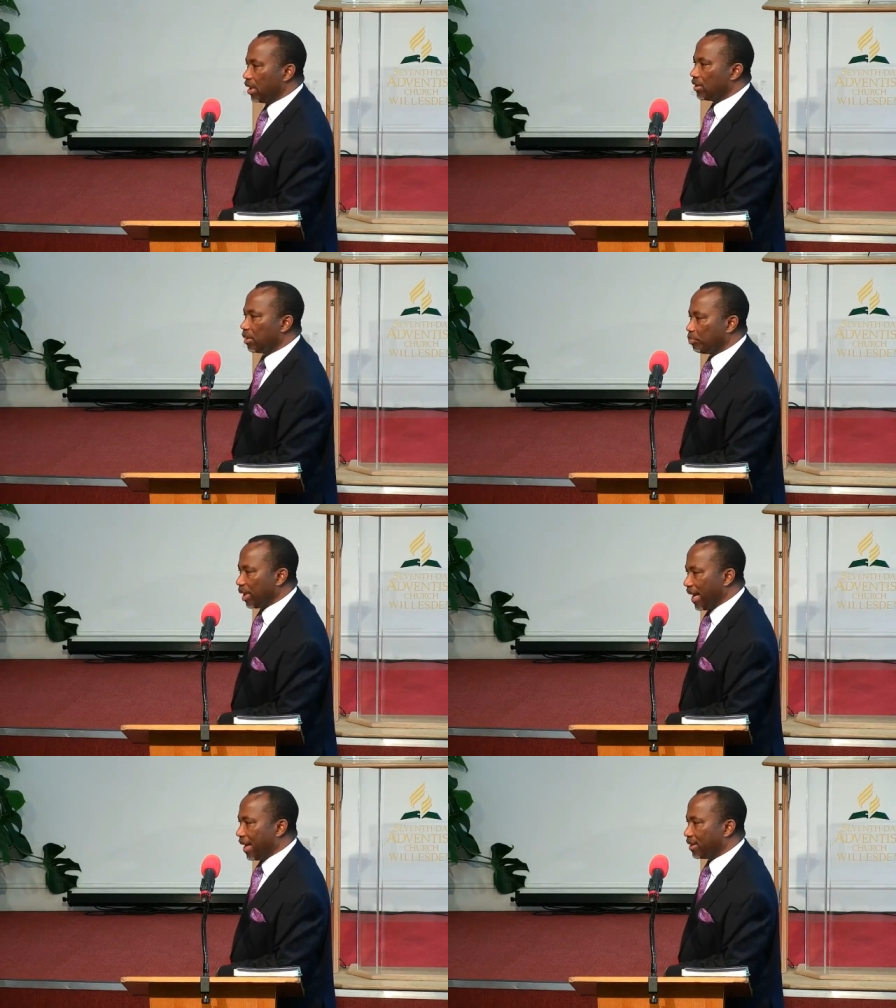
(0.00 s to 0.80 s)
the
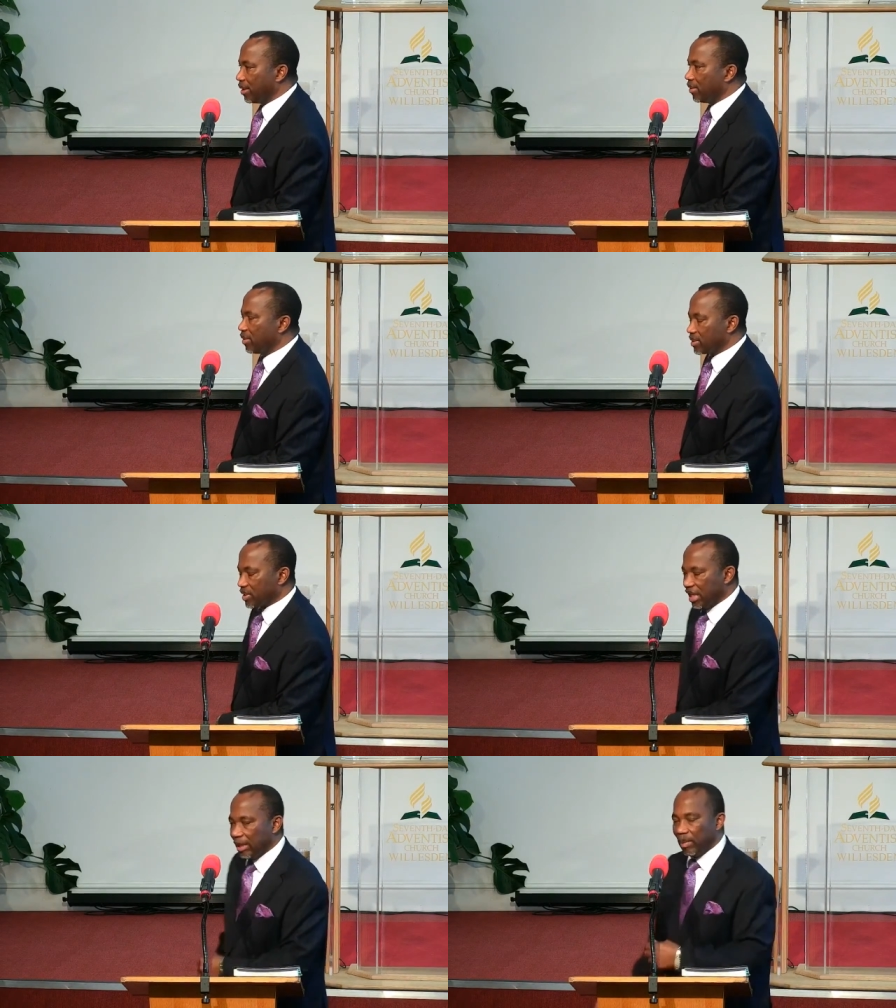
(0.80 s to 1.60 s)
plan, the
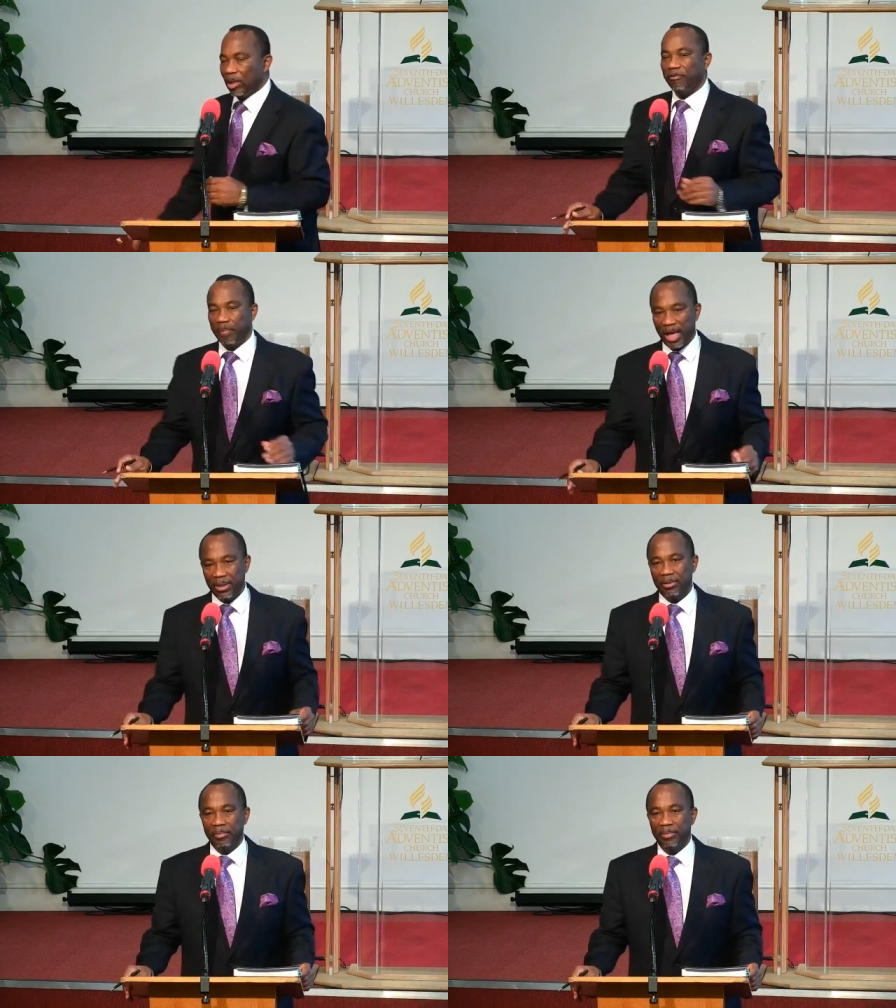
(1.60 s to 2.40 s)
scheming of
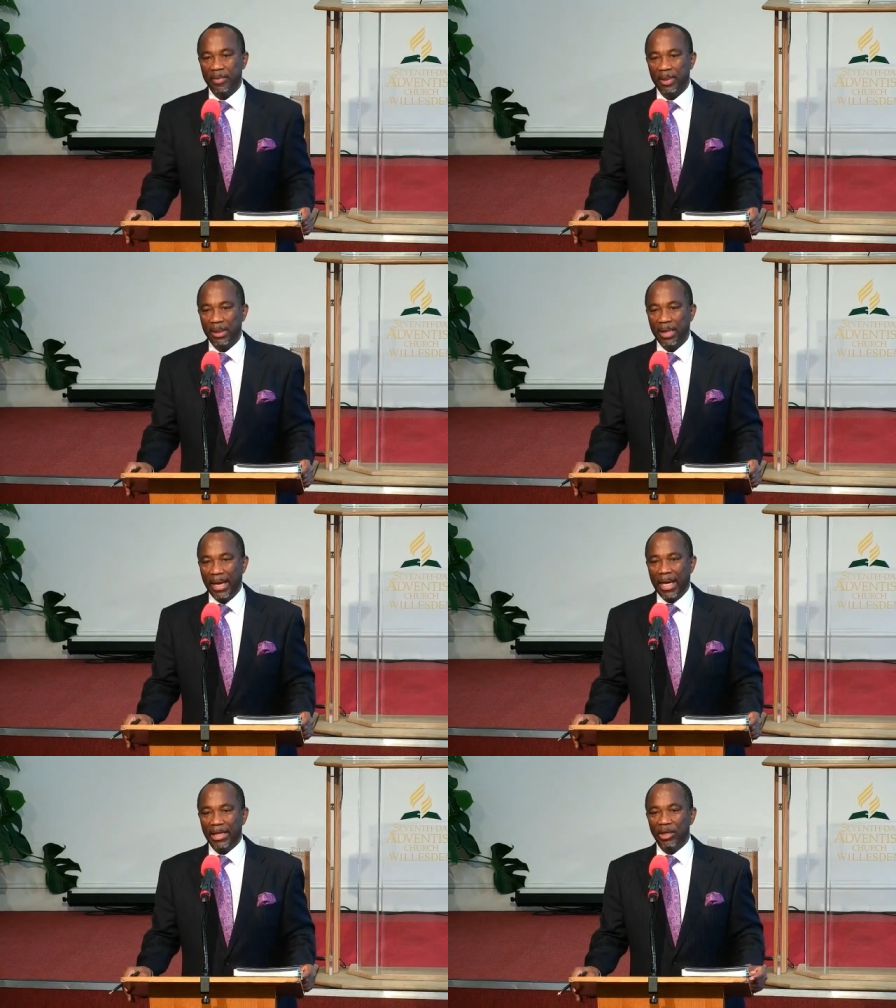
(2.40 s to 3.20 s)
Balaam.
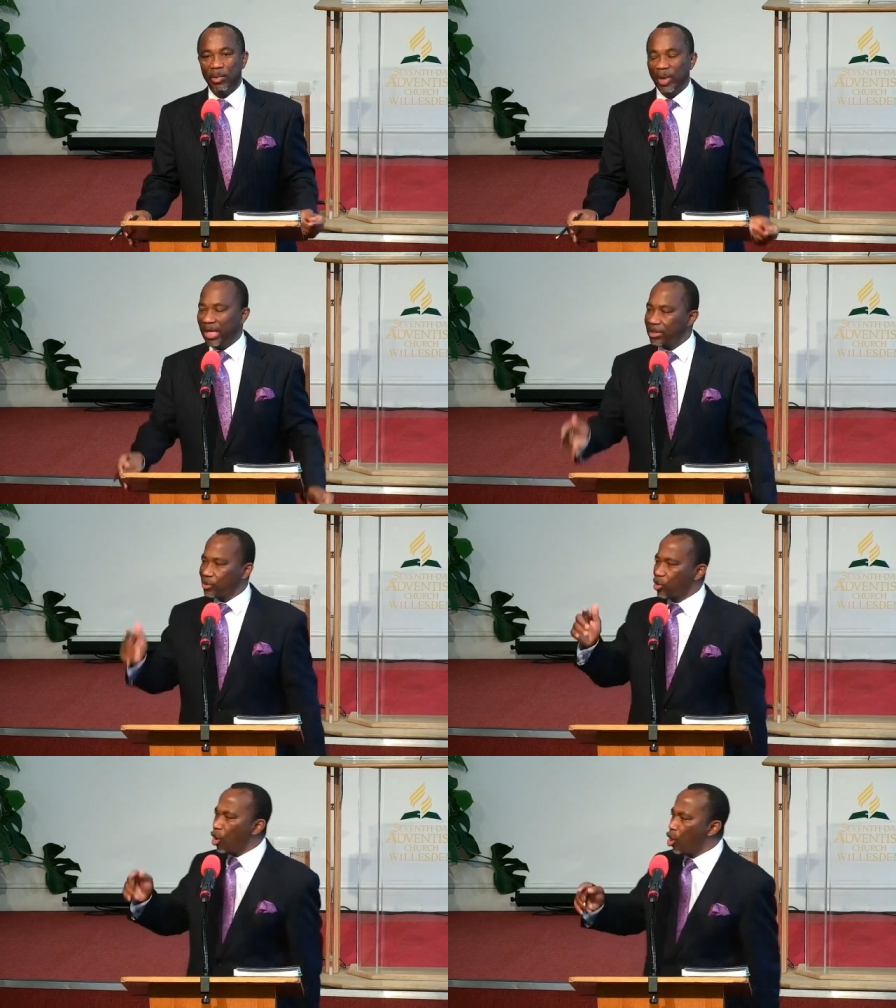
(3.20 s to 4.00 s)
And we
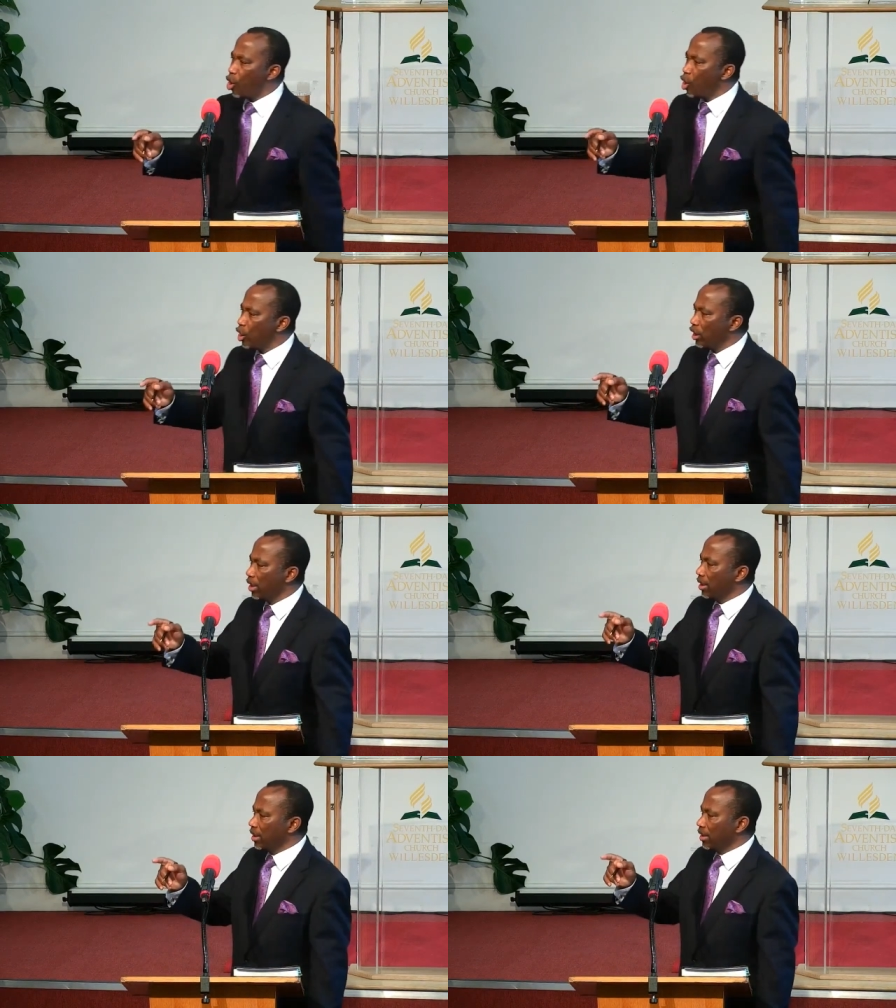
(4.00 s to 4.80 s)
saw
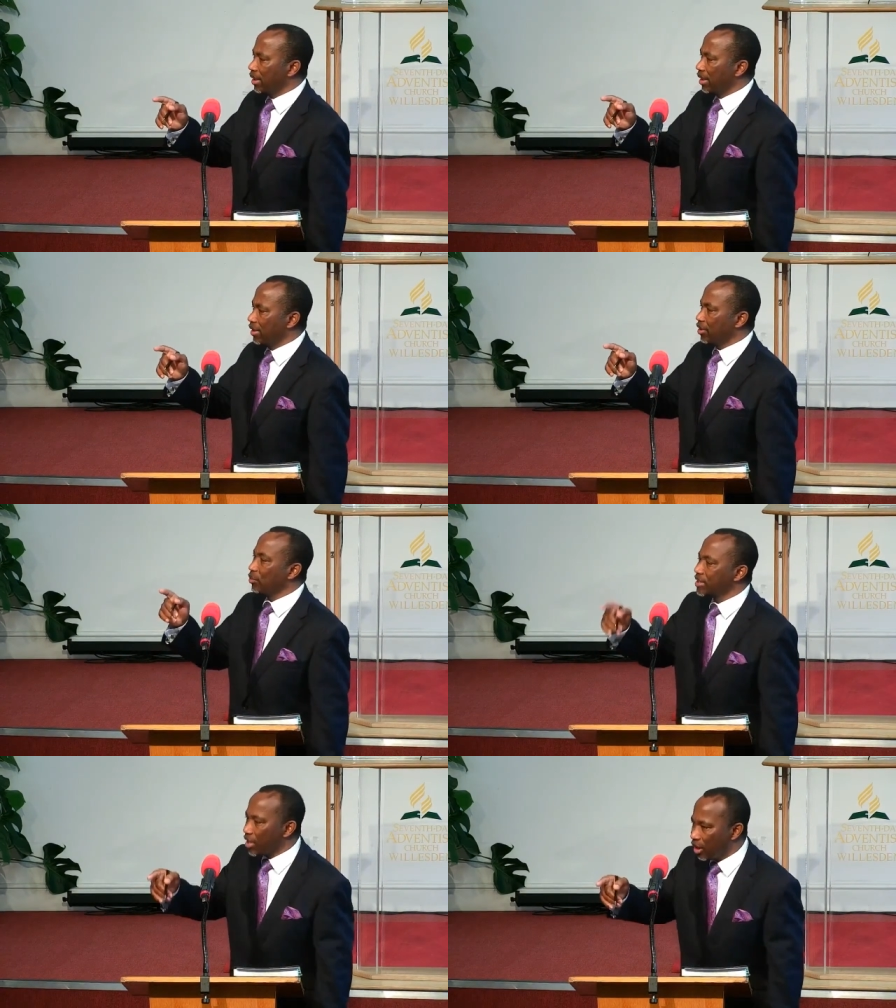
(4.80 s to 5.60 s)
the
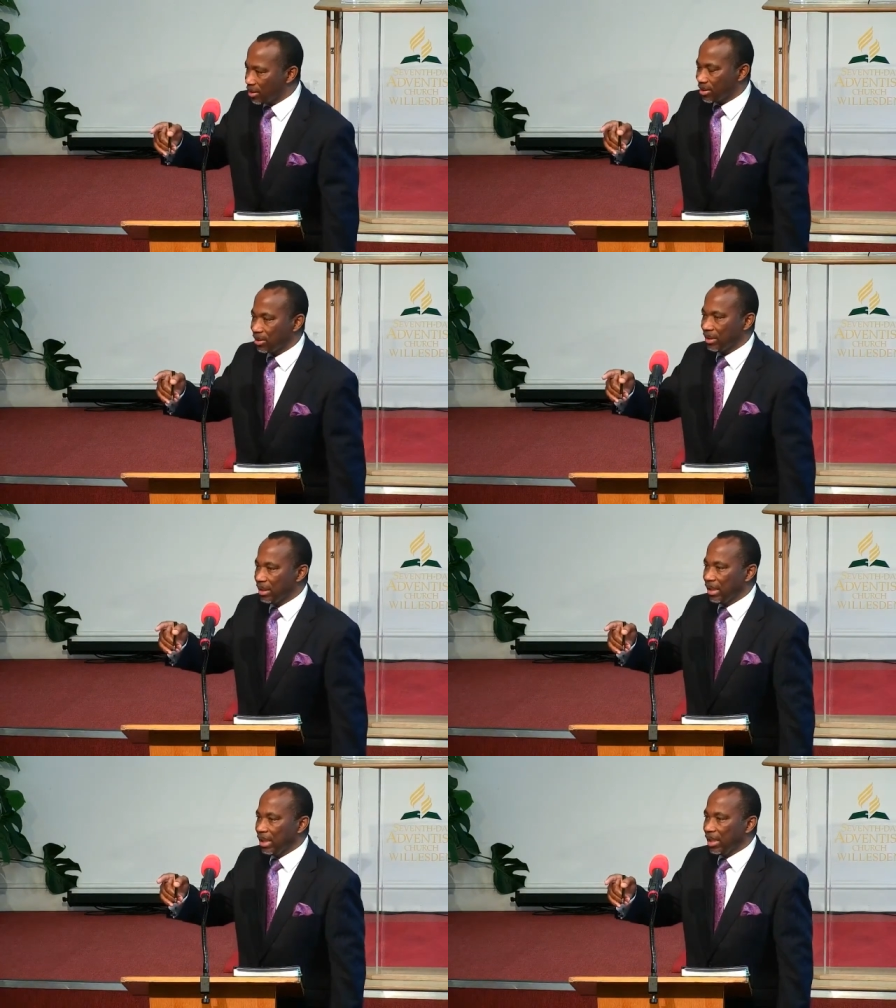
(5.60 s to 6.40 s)
result.
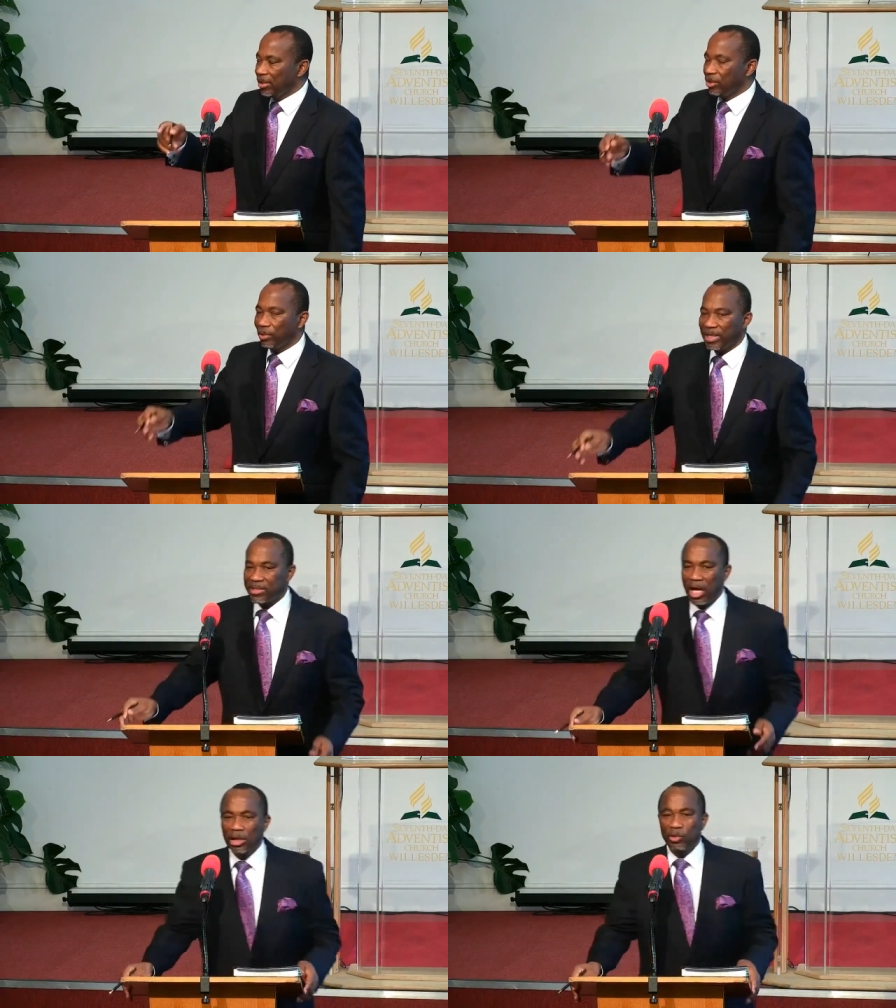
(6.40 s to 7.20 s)
The
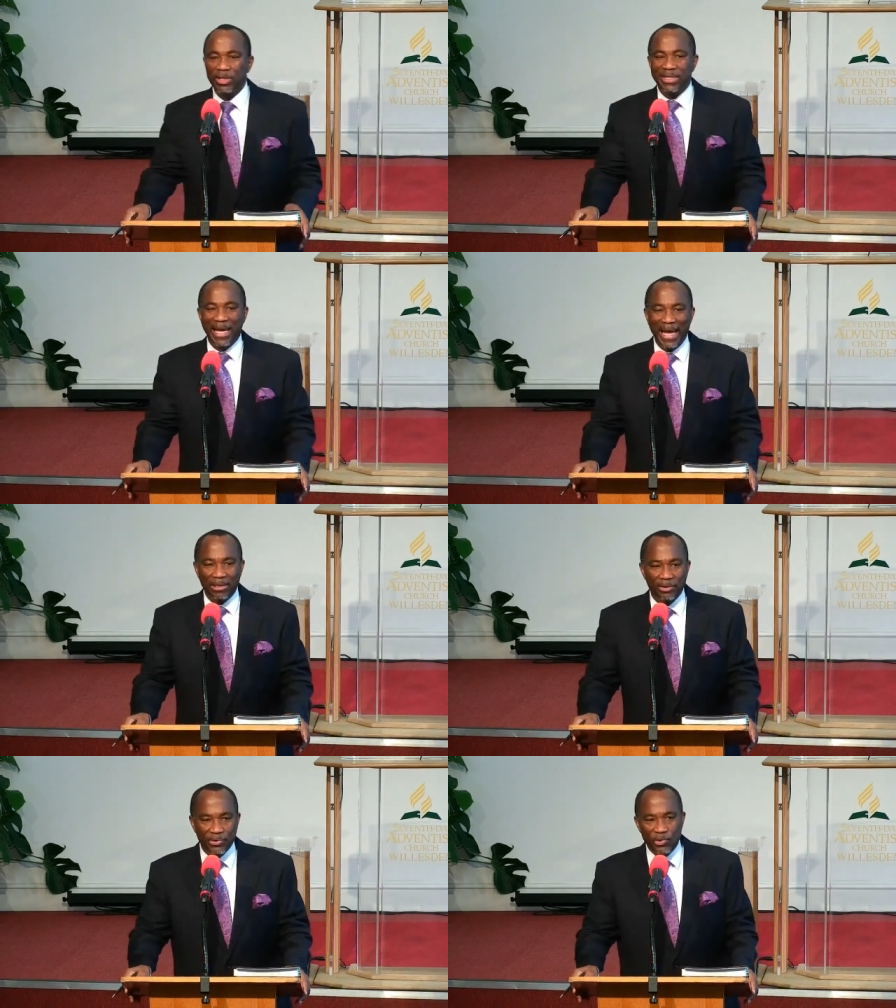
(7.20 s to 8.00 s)
result was
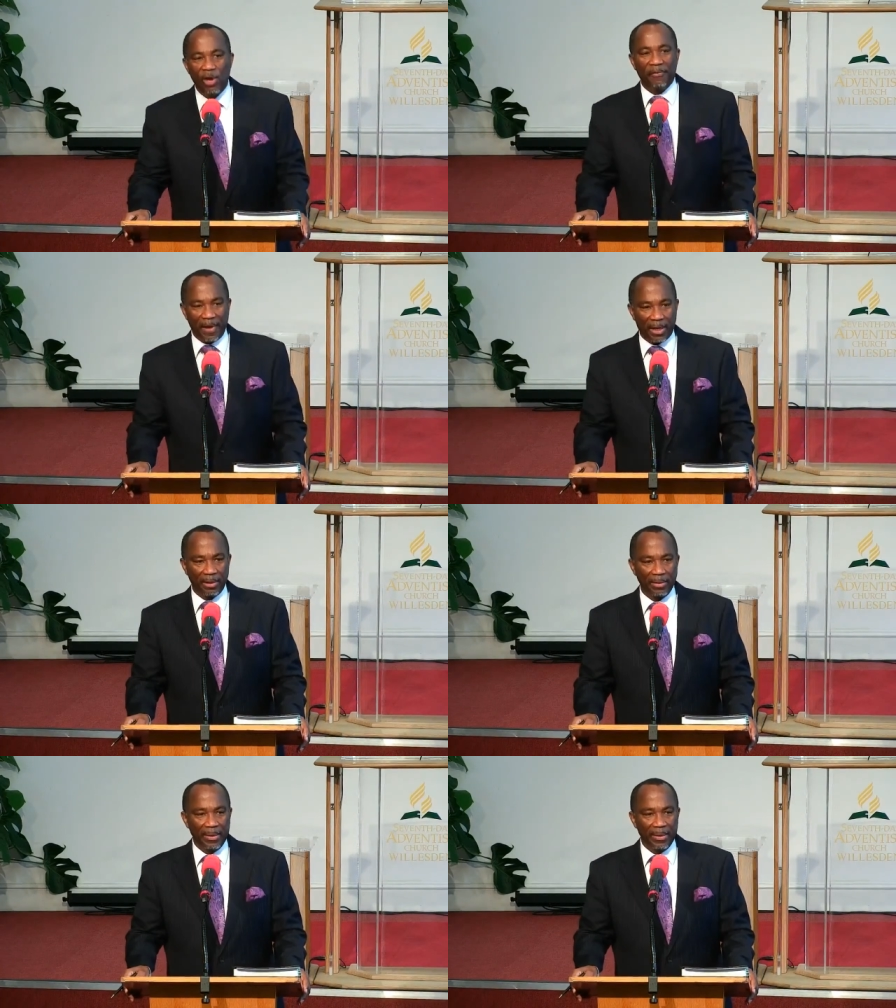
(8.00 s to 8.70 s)
catastrophic.